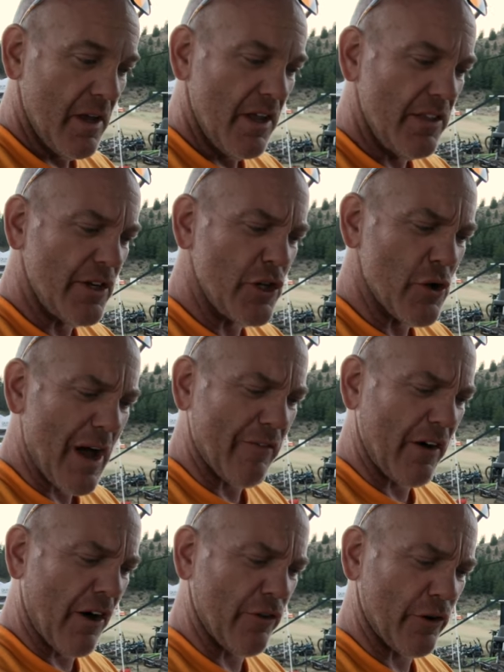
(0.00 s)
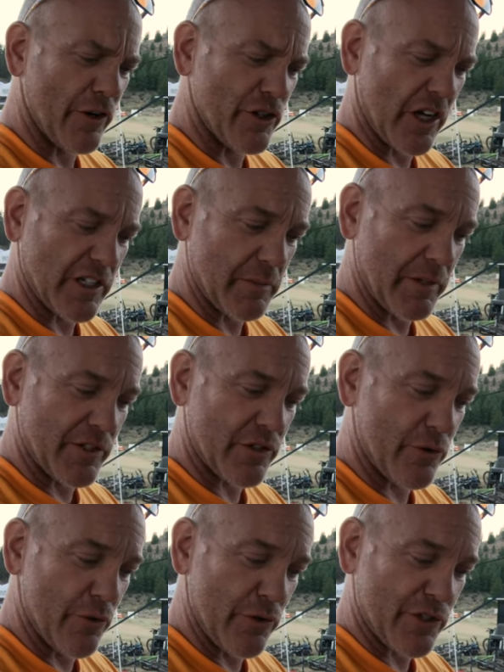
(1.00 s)
And then you have other adjustments
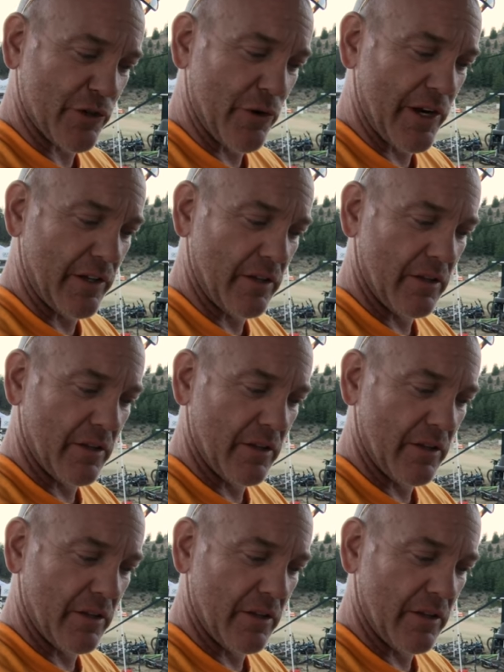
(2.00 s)
through the screen.